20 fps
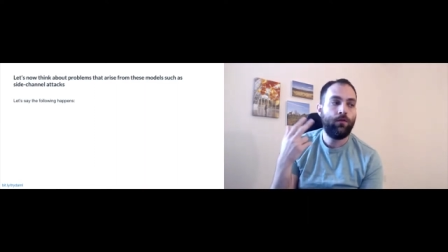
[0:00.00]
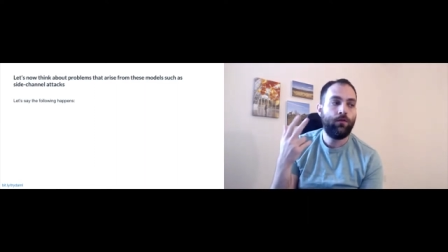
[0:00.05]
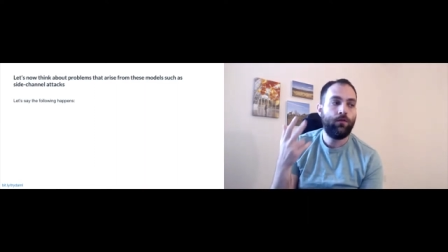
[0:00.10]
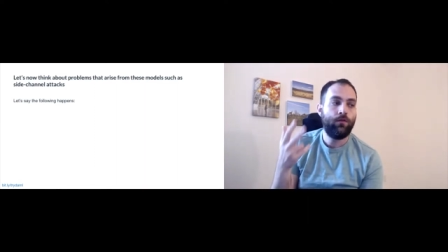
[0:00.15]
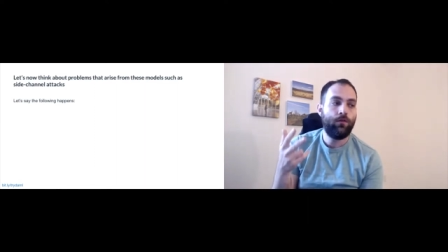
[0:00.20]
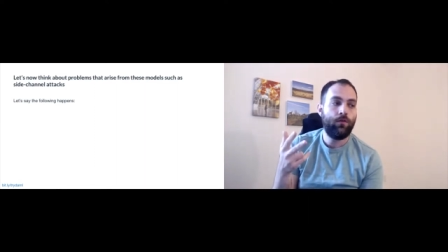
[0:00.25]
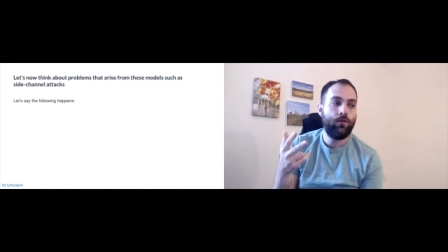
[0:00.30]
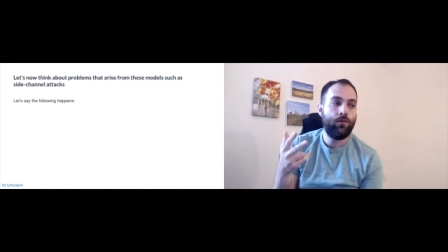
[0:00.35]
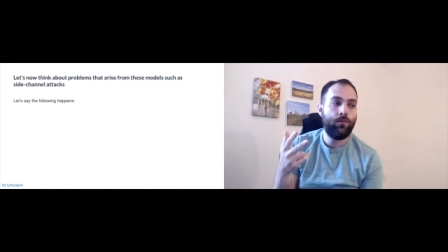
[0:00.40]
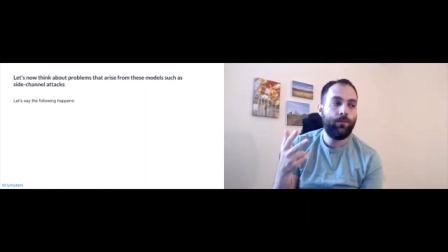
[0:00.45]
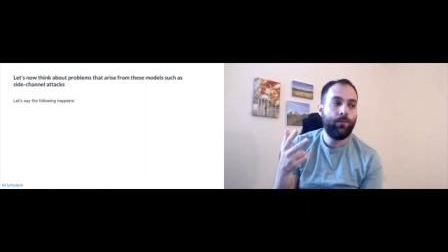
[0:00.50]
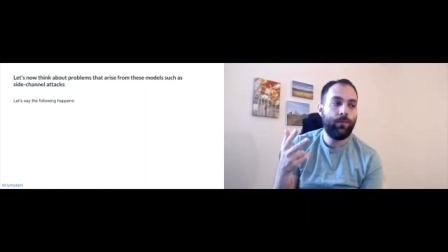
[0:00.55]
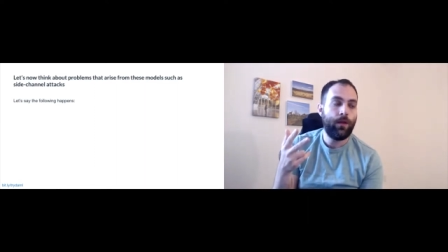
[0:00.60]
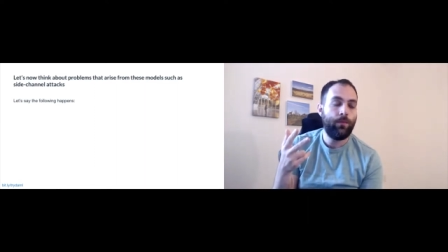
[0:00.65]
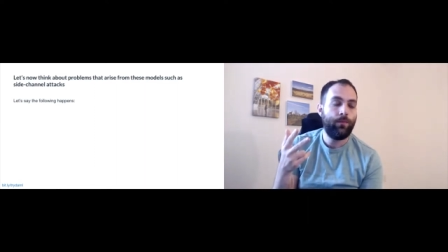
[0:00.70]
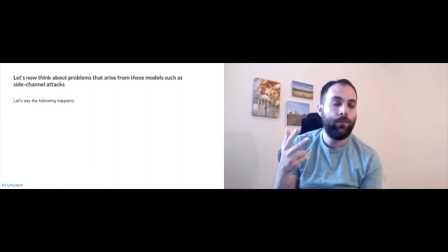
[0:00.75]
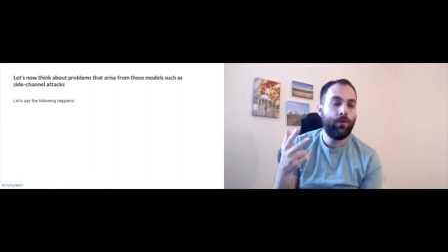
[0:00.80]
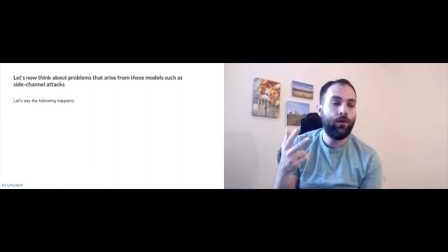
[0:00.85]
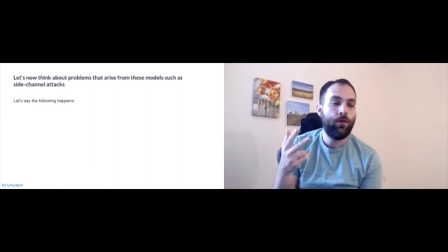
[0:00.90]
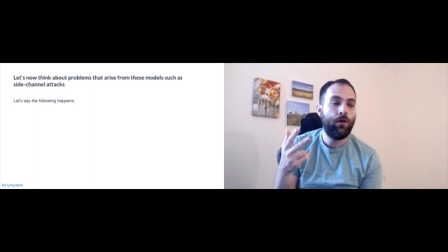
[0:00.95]
two
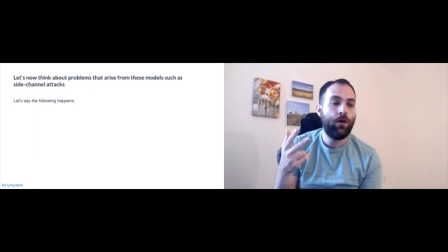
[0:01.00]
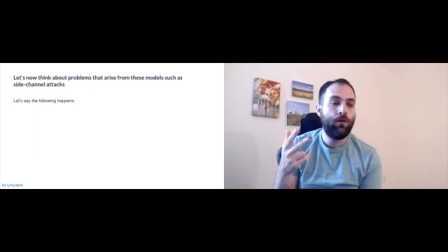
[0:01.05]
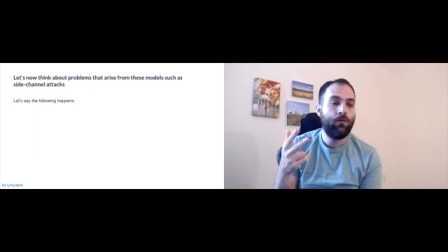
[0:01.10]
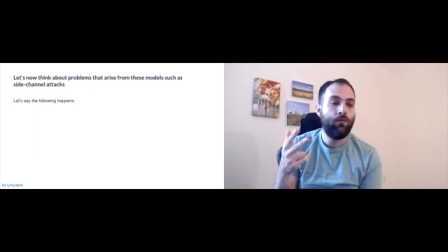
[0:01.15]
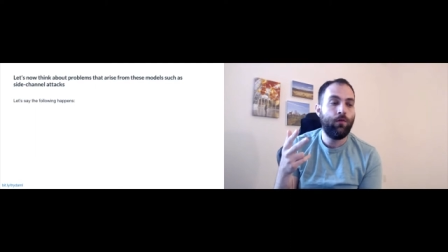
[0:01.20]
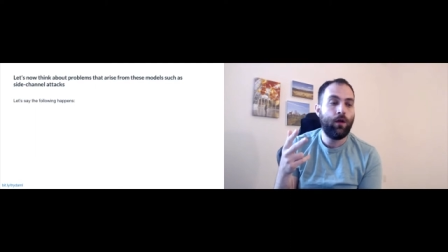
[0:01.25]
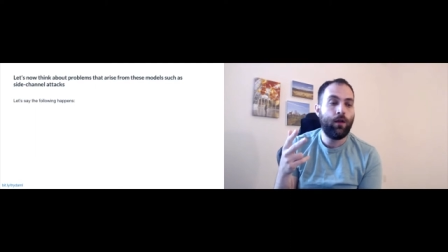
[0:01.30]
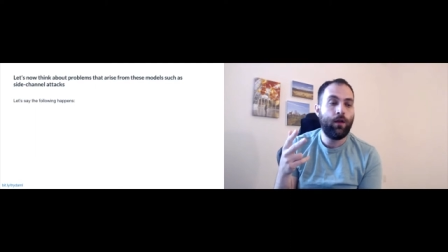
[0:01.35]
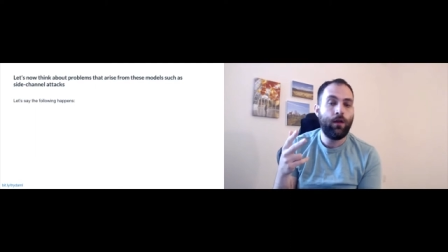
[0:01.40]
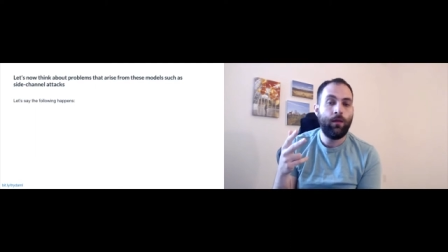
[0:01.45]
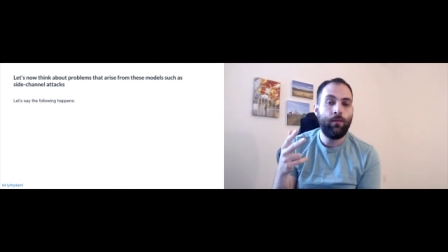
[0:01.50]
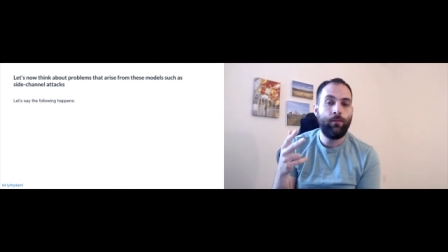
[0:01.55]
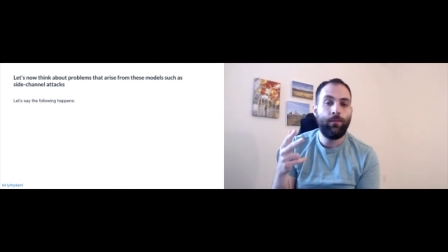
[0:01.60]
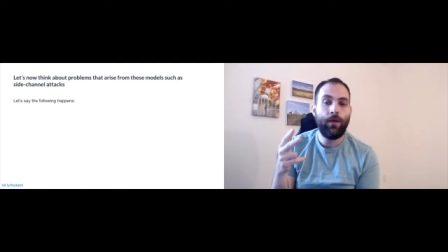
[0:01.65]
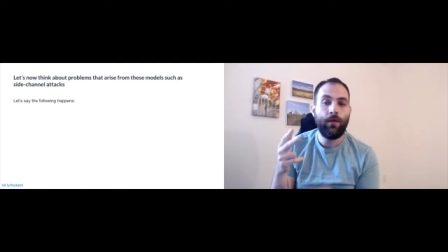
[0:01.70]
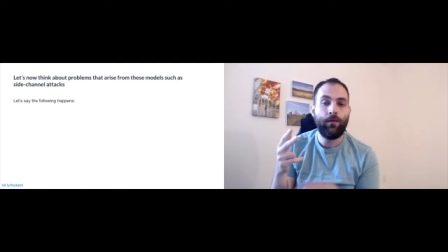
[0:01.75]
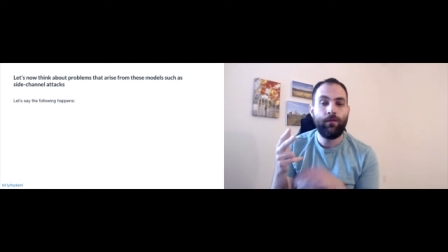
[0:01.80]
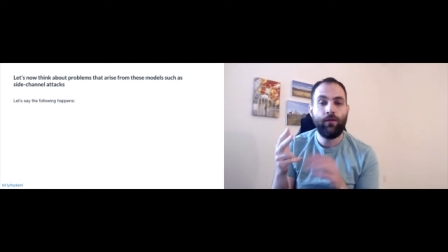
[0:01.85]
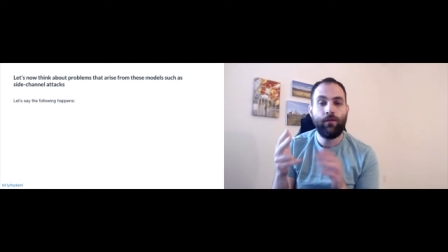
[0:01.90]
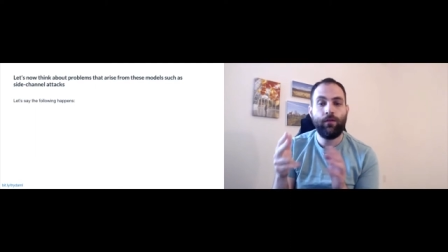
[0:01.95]
people are running
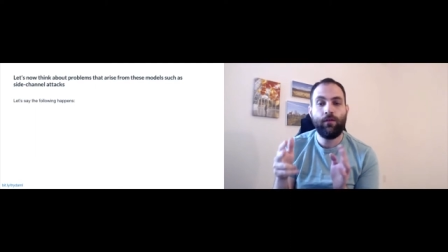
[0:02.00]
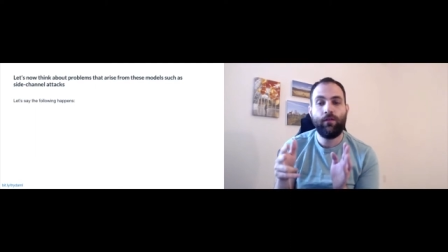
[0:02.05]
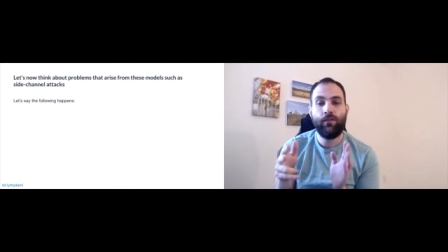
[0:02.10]
basically